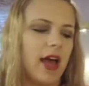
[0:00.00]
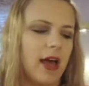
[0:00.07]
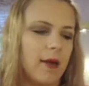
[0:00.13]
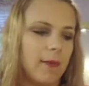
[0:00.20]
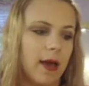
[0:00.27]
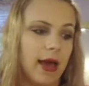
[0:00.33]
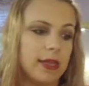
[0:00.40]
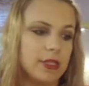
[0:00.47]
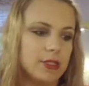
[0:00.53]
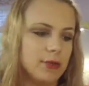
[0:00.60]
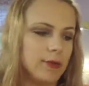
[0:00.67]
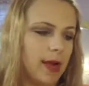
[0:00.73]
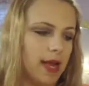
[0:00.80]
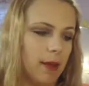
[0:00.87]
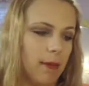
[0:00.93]
I
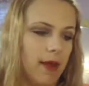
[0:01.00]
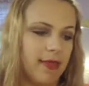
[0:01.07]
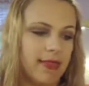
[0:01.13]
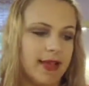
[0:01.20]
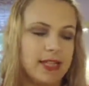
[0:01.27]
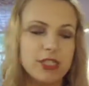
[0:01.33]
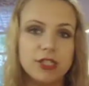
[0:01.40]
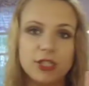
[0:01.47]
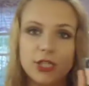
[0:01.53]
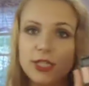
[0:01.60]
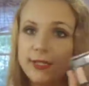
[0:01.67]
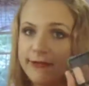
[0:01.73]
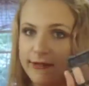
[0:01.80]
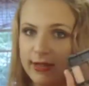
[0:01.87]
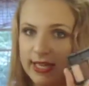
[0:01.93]
do recommend this
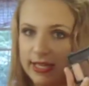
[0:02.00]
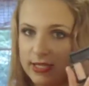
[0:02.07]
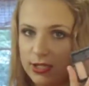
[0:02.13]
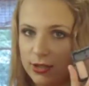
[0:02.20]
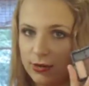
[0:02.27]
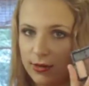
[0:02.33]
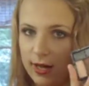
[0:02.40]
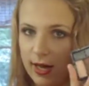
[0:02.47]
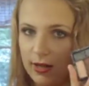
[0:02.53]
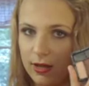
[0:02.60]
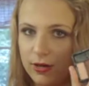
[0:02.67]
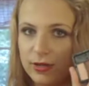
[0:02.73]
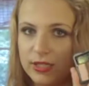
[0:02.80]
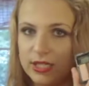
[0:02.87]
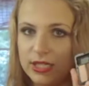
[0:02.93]
just for these two
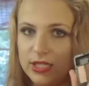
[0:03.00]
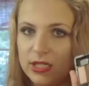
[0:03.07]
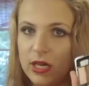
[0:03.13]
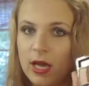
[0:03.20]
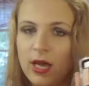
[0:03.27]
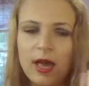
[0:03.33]
colors, because